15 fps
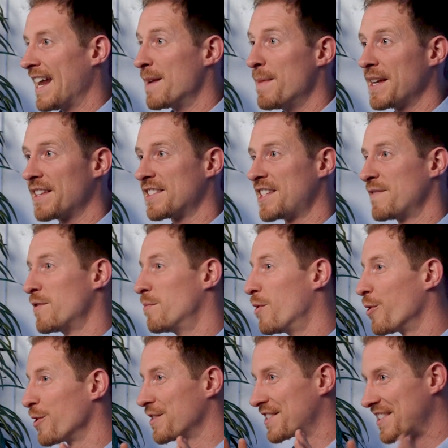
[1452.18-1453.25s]
And to make this even
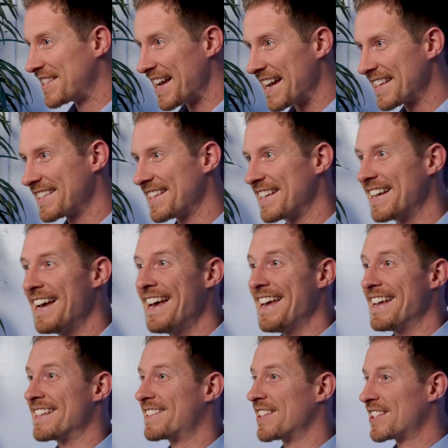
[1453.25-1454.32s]
more zesty
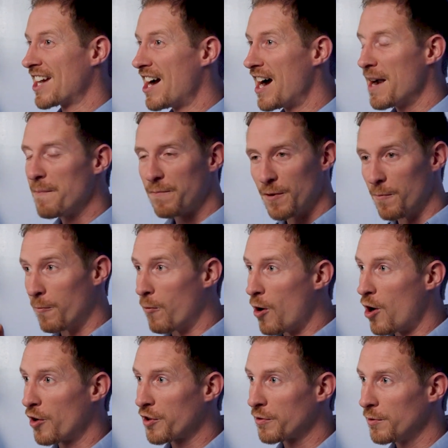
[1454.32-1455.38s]
is the time from
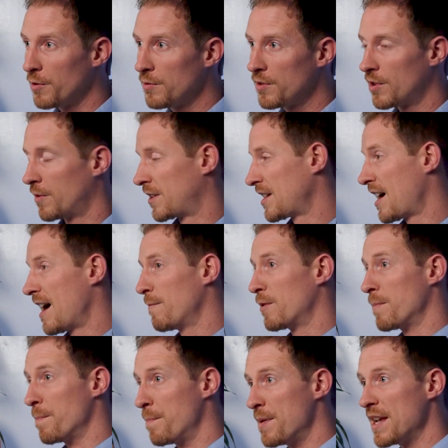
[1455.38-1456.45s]
walkthrough to the time
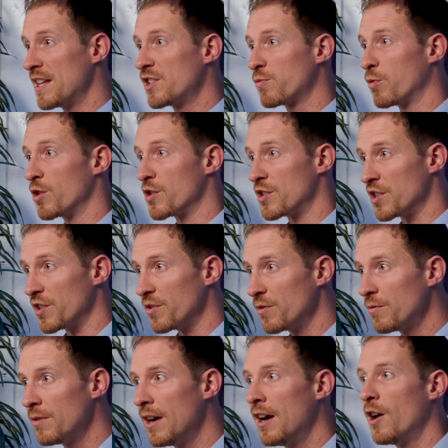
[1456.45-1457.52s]
when bids were
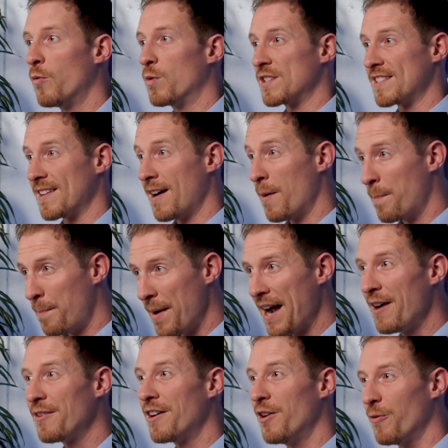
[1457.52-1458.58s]
due was
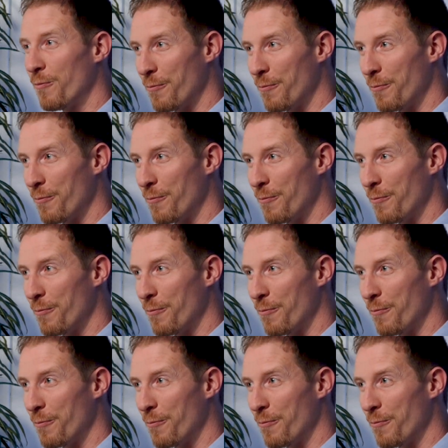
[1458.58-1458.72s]
about a